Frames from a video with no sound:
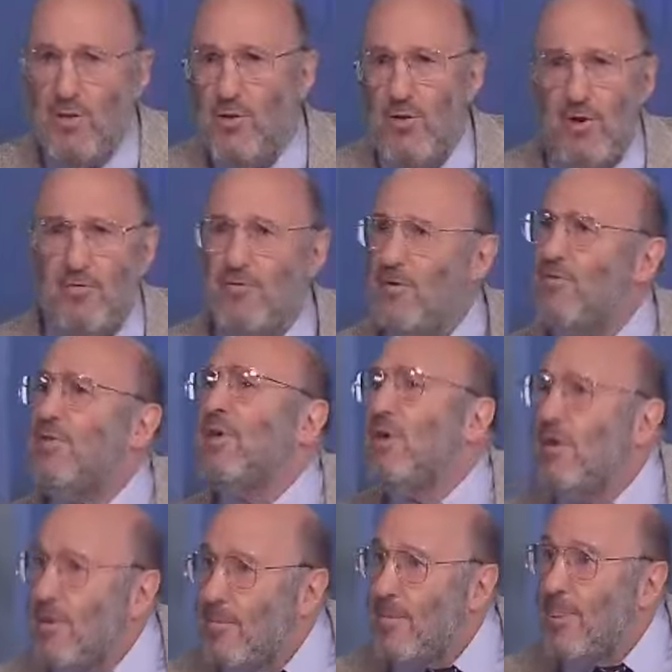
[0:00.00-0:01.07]
30,
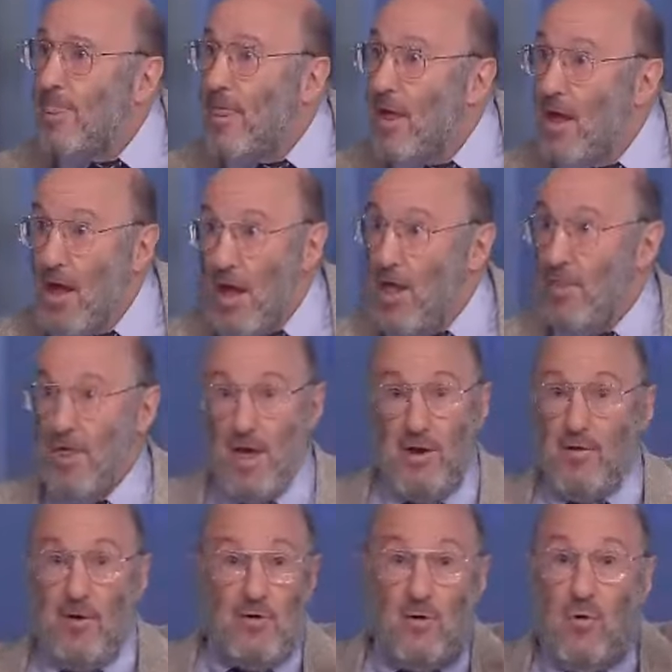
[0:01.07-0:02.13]
50?
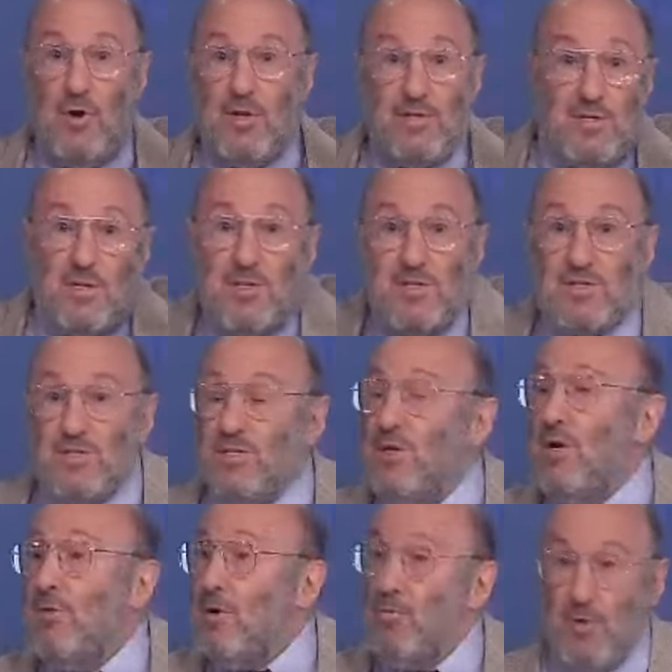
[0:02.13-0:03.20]
Then, according to this
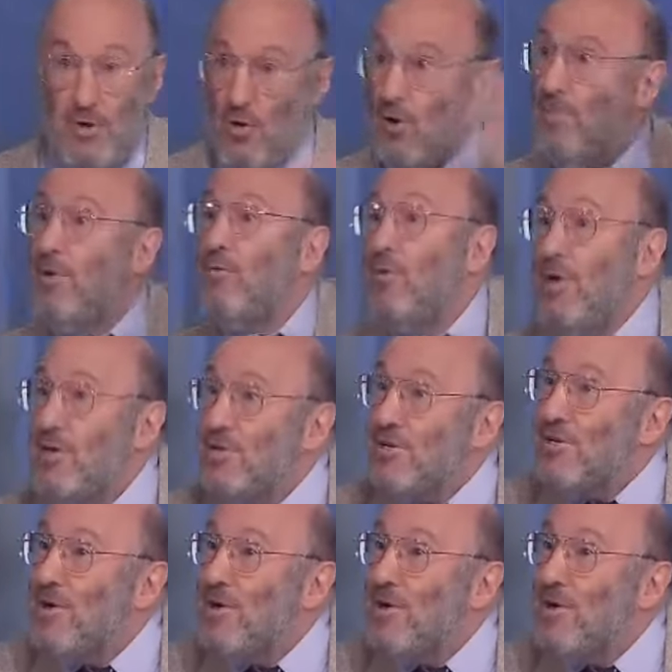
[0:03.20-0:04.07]
theory, we'd all be rich